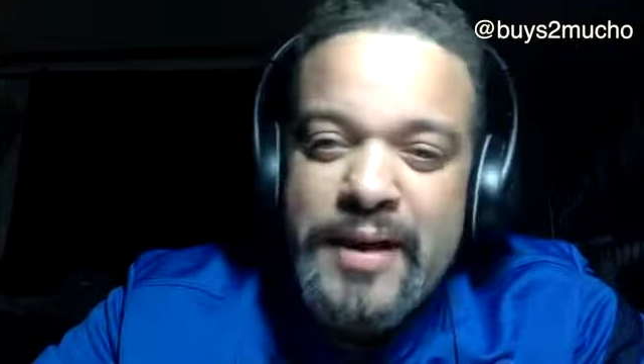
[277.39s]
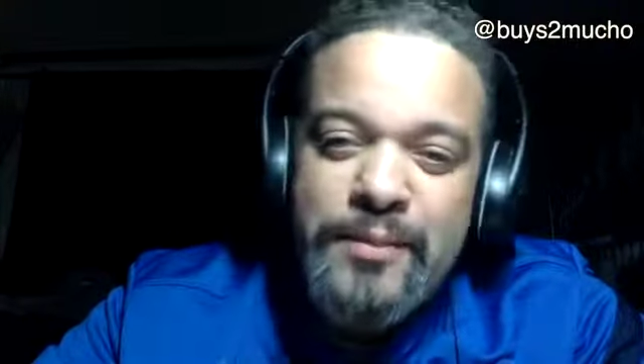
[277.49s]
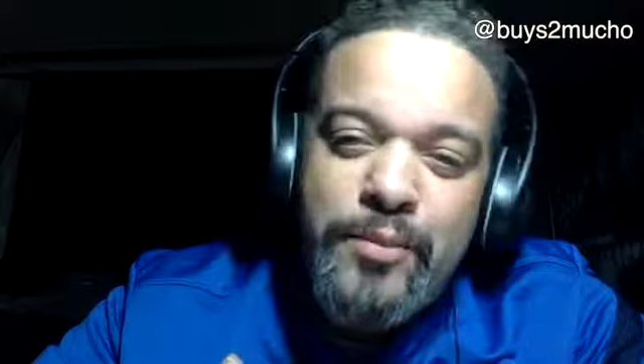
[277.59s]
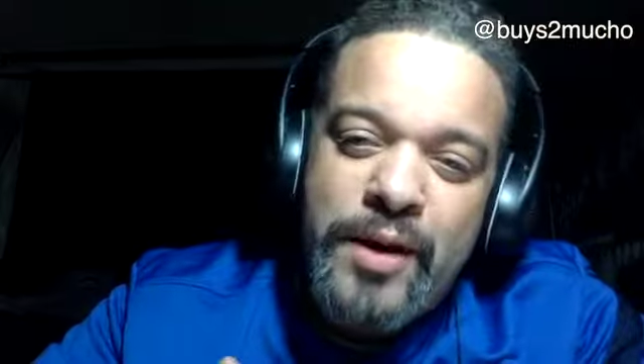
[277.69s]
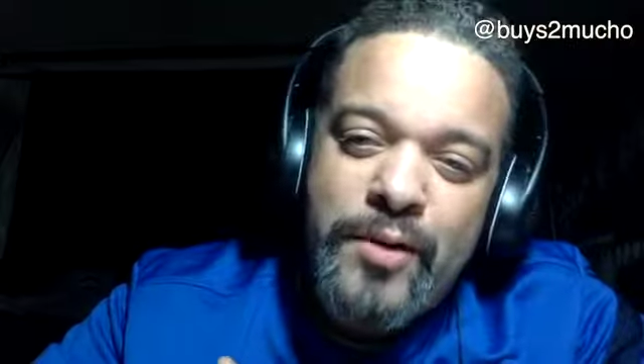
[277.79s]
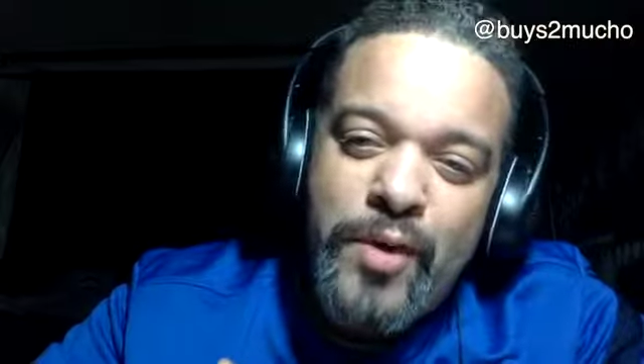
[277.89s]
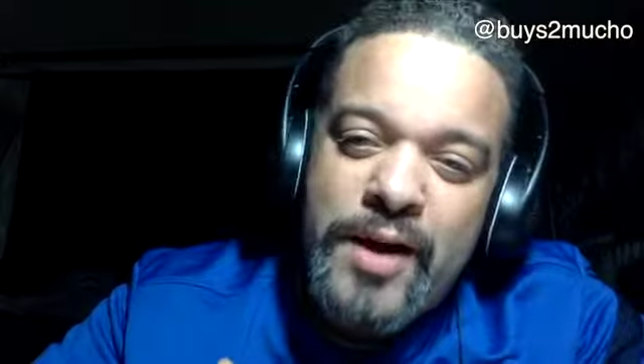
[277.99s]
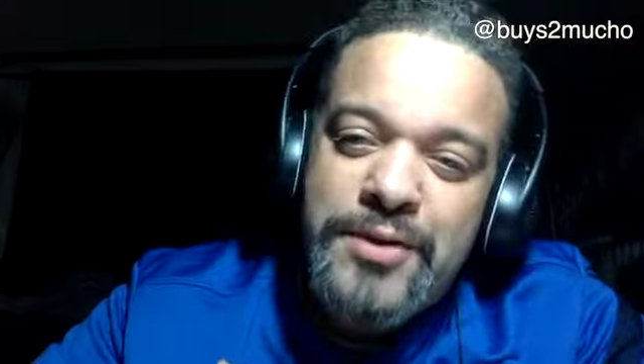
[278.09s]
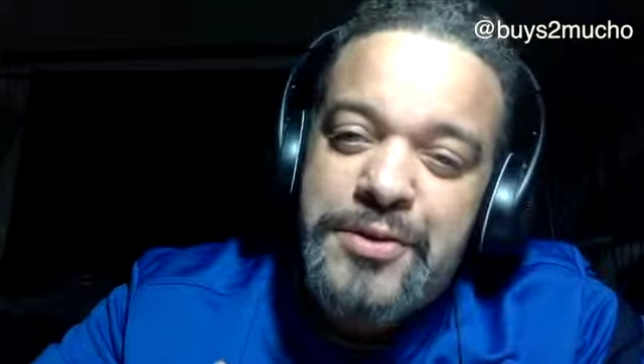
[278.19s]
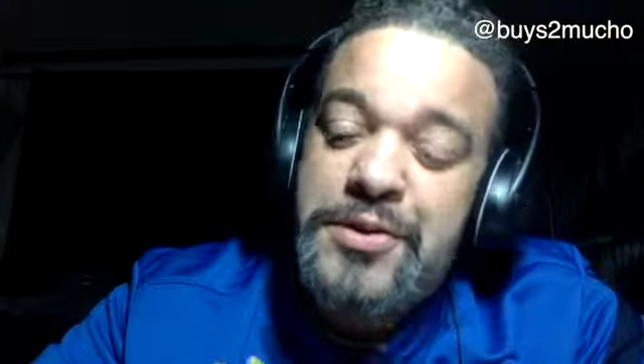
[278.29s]
And Brendan
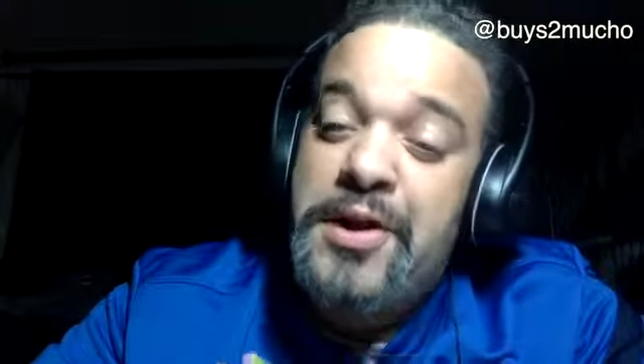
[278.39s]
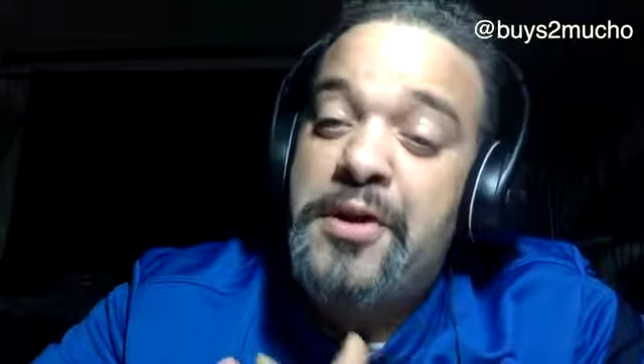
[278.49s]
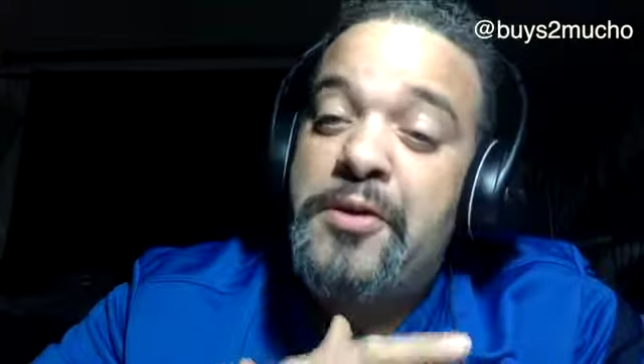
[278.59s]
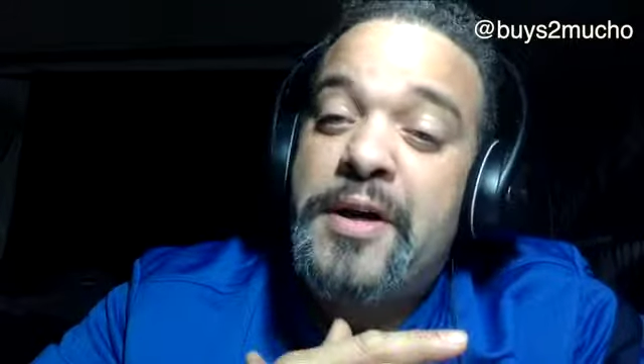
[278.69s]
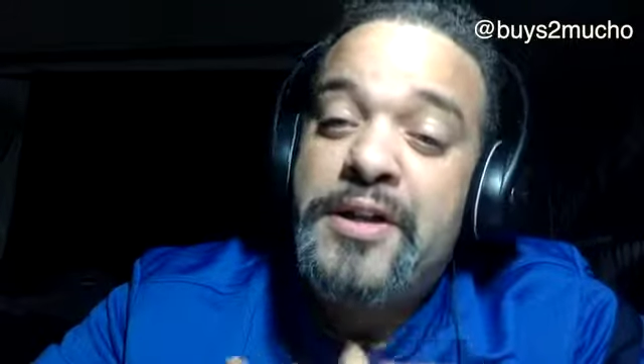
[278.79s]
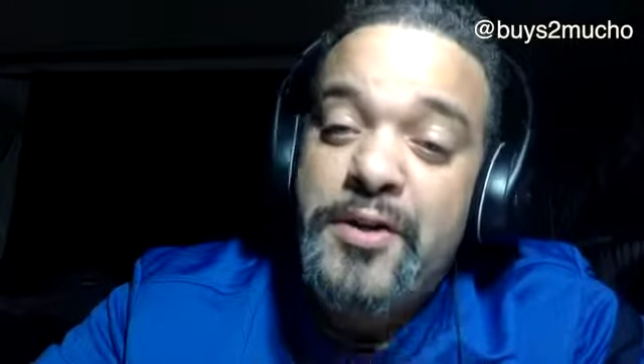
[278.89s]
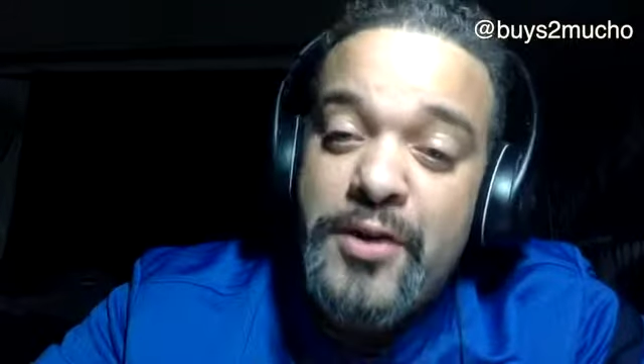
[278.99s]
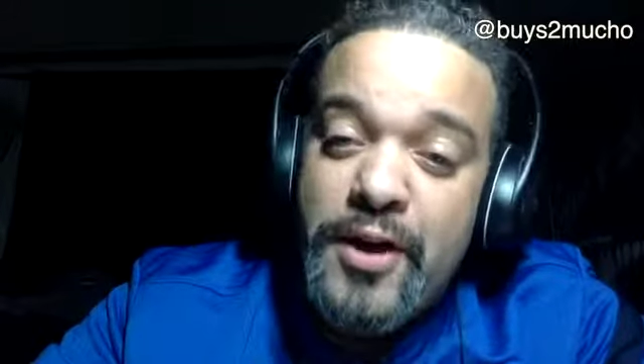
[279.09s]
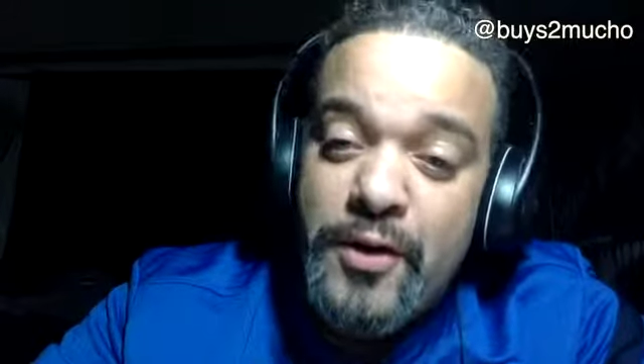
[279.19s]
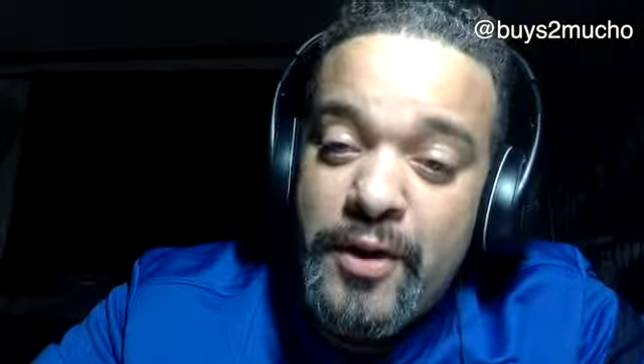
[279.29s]
Rodgers, although I don't
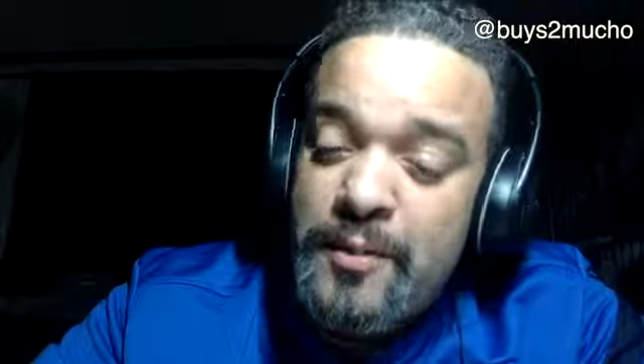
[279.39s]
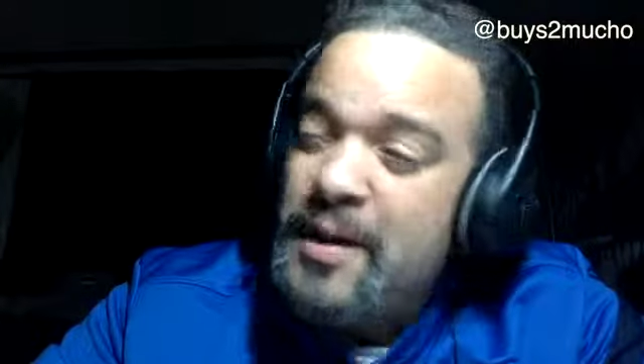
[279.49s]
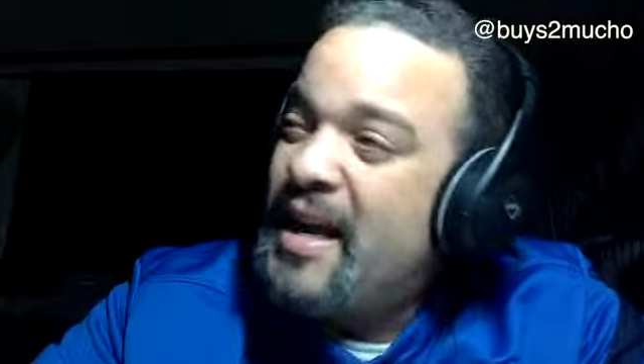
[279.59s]
know him,